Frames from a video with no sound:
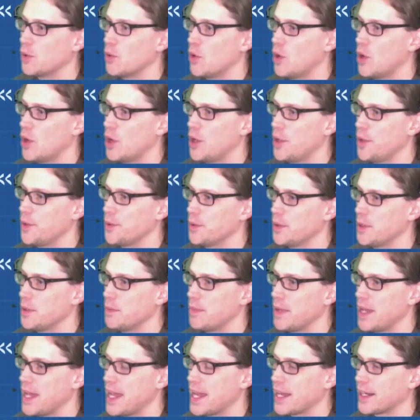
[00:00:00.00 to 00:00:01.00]
go all the way
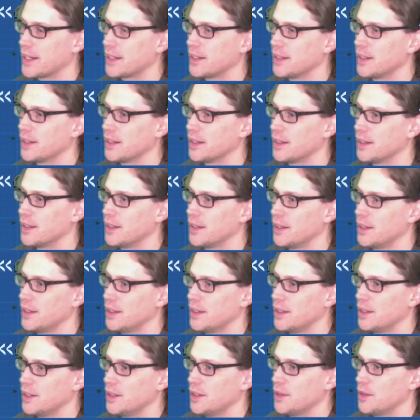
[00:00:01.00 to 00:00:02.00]
back
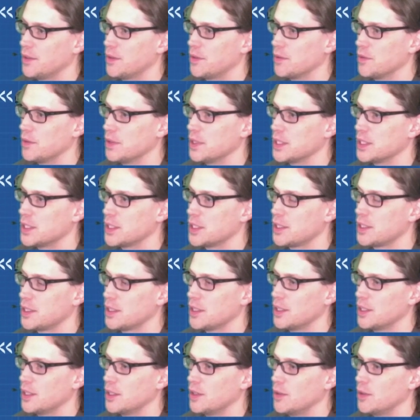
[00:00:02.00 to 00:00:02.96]
through this